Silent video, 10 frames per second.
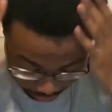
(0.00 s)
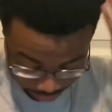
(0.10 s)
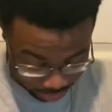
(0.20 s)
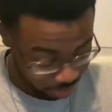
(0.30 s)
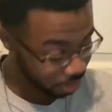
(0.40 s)

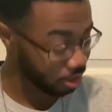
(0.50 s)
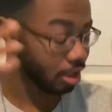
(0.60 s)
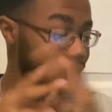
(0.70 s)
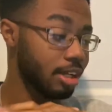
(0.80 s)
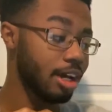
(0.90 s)
just a
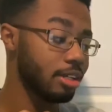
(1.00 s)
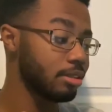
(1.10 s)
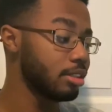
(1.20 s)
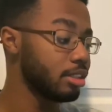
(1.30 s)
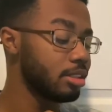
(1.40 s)
lot of
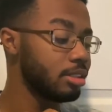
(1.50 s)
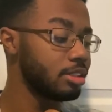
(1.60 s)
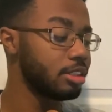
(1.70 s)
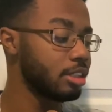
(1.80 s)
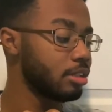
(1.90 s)
good,
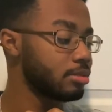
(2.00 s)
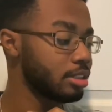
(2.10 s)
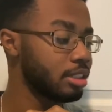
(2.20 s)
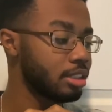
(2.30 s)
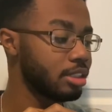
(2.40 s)
you know what I'm
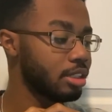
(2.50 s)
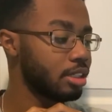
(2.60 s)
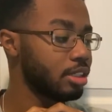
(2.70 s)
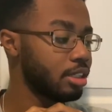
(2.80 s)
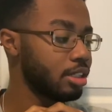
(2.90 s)
saying,
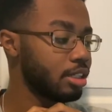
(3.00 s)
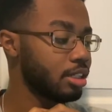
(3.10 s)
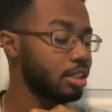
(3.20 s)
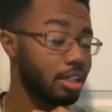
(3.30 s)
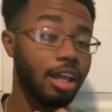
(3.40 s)

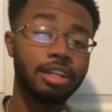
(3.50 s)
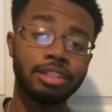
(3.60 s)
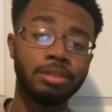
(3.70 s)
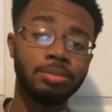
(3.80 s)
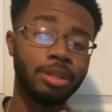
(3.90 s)
a lot of
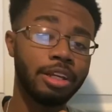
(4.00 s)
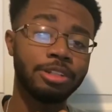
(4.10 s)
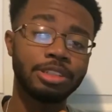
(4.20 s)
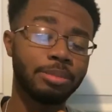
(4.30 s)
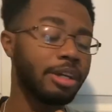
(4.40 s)
good
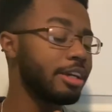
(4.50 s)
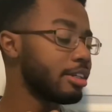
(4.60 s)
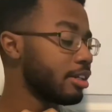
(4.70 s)
players, man.